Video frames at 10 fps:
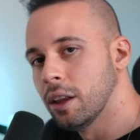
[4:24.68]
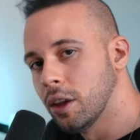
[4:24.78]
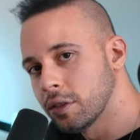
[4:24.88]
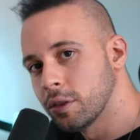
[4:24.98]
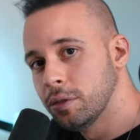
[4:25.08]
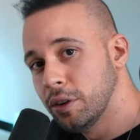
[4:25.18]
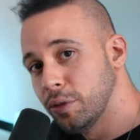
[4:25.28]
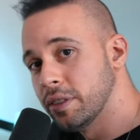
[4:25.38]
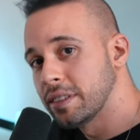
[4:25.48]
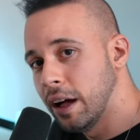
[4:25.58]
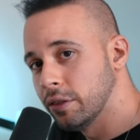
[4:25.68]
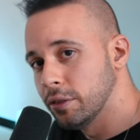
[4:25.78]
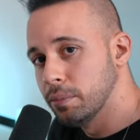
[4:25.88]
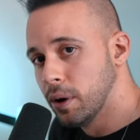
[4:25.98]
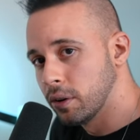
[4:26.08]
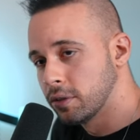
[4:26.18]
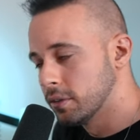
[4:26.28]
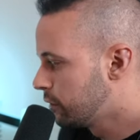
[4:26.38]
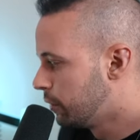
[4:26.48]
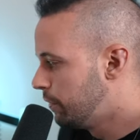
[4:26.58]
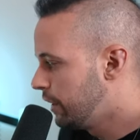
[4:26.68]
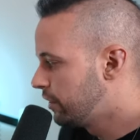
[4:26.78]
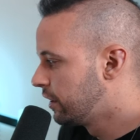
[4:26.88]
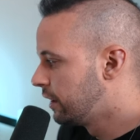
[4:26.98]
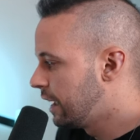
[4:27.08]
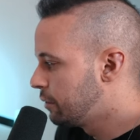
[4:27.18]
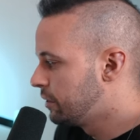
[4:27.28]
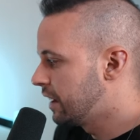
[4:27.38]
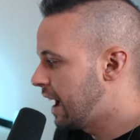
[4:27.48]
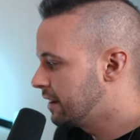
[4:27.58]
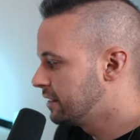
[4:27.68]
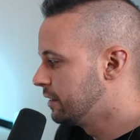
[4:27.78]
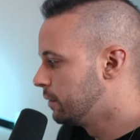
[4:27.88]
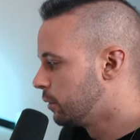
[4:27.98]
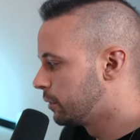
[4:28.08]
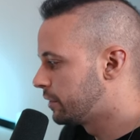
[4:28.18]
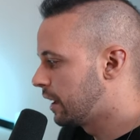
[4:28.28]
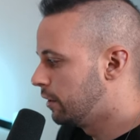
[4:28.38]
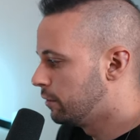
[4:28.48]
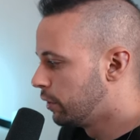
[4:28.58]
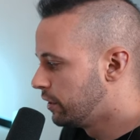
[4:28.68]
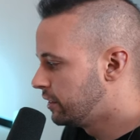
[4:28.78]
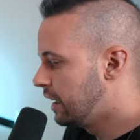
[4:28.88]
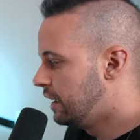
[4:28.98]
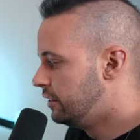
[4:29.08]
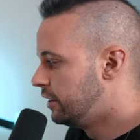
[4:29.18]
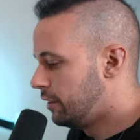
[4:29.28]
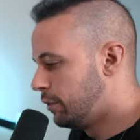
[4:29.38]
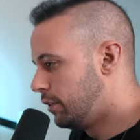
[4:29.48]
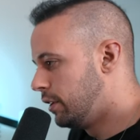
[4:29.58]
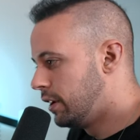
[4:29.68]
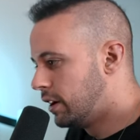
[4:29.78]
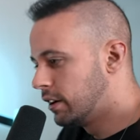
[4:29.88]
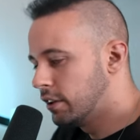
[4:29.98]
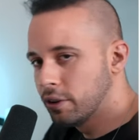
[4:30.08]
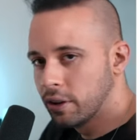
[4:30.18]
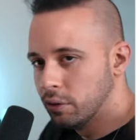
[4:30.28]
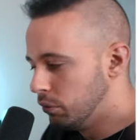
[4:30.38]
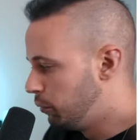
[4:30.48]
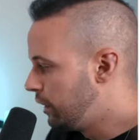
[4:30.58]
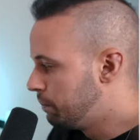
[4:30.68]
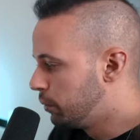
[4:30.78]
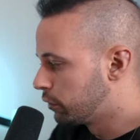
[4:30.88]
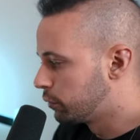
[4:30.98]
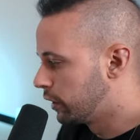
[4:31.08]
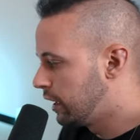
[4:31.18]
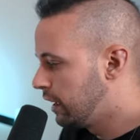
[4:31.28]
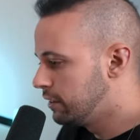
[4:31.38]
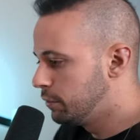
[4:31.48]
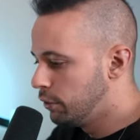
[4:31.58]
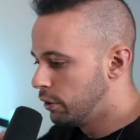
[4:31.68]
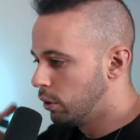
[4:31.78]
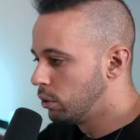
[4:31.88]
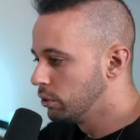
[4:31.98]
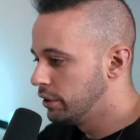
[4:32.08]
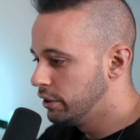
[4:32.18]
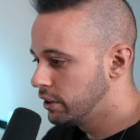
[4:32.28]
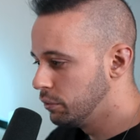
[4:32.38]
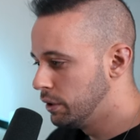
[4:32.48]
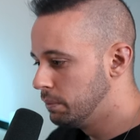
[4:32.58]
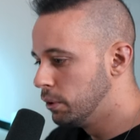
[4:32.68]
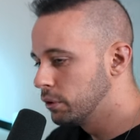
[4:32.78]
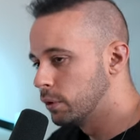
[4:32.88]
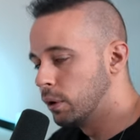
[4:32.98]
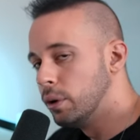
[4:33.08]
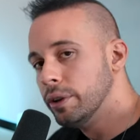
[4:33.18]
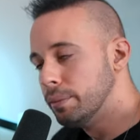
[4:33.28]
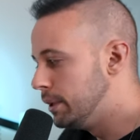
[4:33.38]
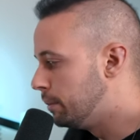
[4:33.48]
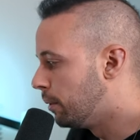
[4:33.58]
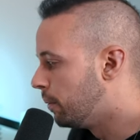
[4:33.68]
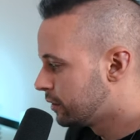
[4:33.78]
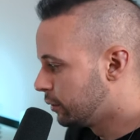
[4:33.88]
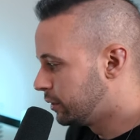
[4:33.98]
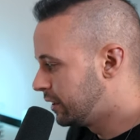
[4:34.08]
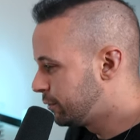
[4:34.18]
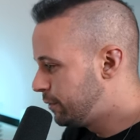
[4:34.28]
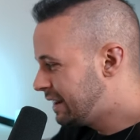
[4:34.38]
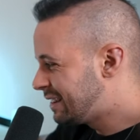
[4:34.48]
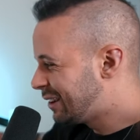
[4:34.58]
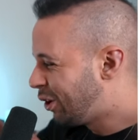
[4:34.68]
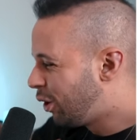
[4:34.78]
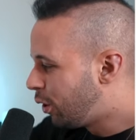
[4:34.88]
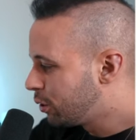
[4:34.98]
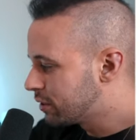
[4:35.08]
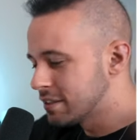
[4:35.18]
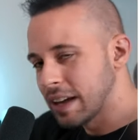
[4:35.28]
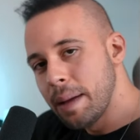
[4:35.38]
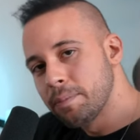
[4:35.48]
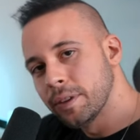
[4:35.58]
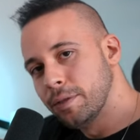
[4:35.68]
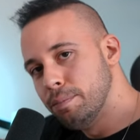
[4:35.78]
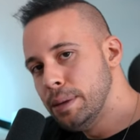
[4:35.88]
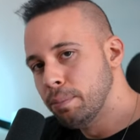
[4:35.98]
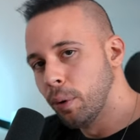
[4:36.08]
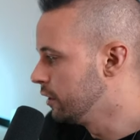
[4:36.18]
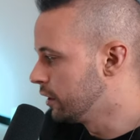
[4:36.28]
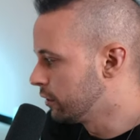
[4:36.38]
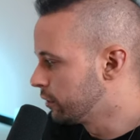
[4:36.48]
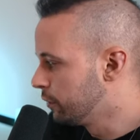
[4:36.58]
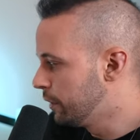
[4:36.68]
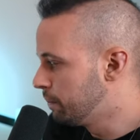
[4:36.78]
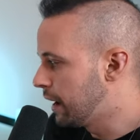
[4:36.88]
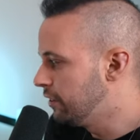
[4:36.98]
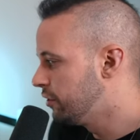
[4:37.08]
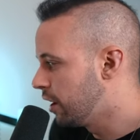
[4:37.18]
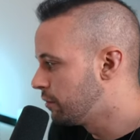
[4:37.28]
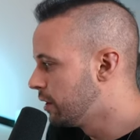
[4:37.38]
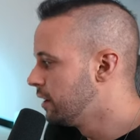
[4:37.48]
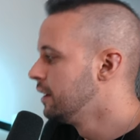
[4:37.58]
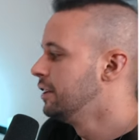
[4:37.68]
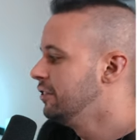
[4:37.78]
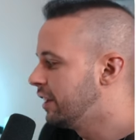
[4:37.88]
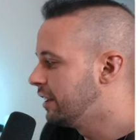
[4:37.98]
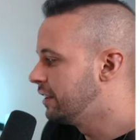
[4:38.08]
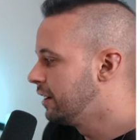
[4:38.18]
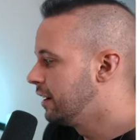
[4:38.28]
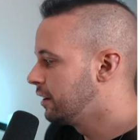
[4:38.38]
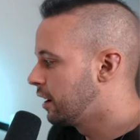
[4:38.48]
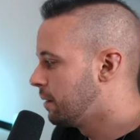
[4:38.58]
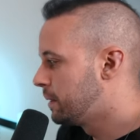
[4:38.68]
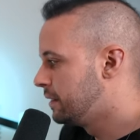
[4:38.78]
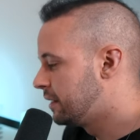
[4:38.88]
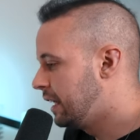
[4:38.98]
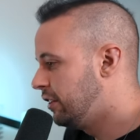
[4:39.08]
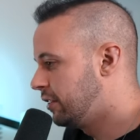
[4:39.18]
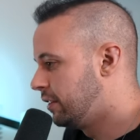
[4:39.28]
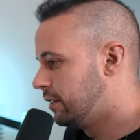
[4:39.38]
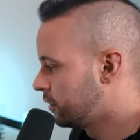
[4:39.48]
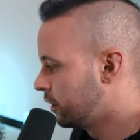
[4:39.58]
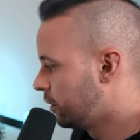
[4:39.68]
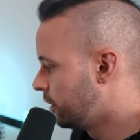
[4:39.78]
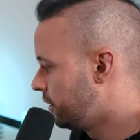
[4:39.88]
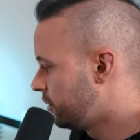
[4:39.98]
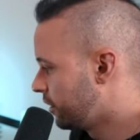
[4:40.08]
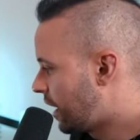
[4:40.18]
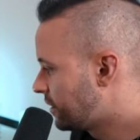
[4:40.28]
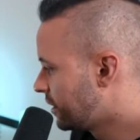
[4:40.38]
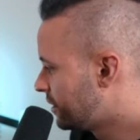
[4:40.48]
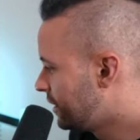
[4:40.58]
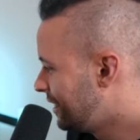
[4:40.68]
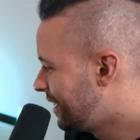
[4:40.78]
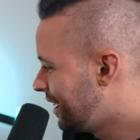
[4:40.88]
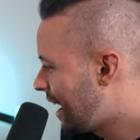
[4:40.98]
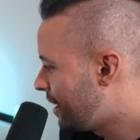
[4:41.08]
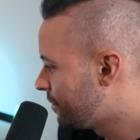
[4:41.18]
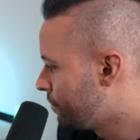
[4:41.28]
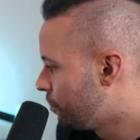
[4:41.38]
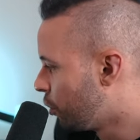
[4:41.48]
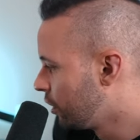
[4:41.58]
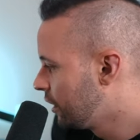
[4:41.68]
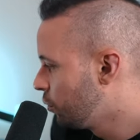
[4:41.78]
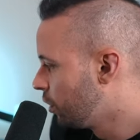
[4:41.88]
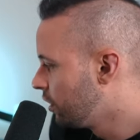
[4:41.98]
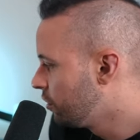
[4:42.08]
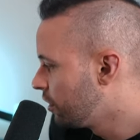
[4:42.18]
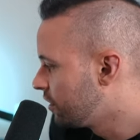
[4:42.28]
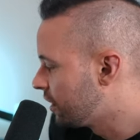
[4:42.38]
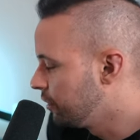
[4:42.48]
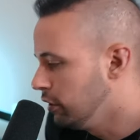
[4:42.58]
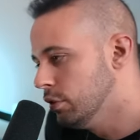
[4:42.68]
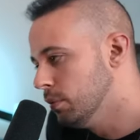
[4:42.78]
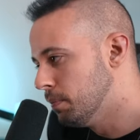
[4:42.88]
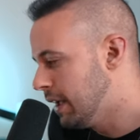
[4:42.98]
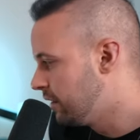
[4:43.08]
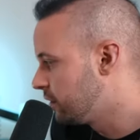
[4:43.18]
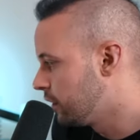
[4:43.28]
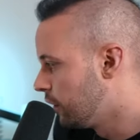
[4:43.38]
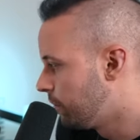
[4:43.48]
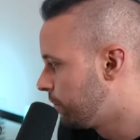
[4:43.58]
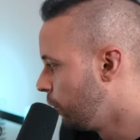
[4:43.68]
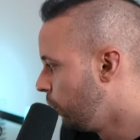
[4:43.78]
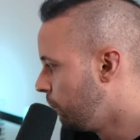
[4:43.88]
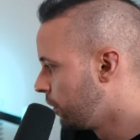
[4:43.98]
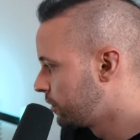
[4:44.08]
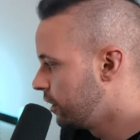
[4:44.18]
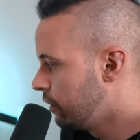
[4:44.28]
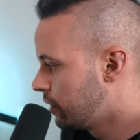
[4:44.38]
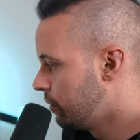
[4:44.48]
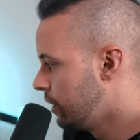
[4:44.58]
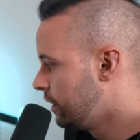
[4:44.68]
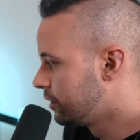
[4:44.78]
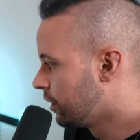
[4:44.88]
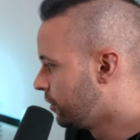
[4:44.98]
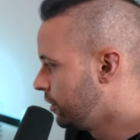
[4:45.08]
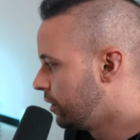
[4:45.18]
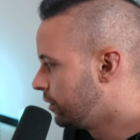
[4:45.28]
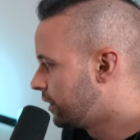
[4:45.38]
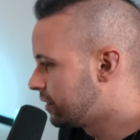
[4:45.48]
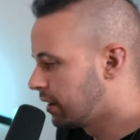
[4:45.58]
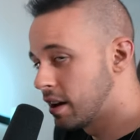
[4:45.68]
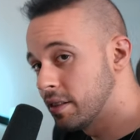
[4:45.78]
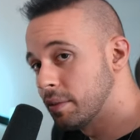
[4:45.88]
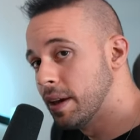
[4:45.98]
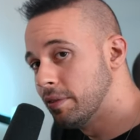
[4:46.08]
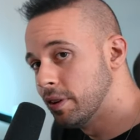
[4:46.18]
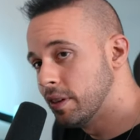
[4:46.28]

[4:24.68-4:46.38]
lots of different styles of books. So fiction, language, accent, vocal style, voice age. If you're young, you can read books for kids. If you're older, you can read books for older people. So this fits all types of people. You can also fit by genre, gender, and compensation. So as you guys can see, they have more than 172 pages of full books that you can read. So, you know, there's a lot of demand for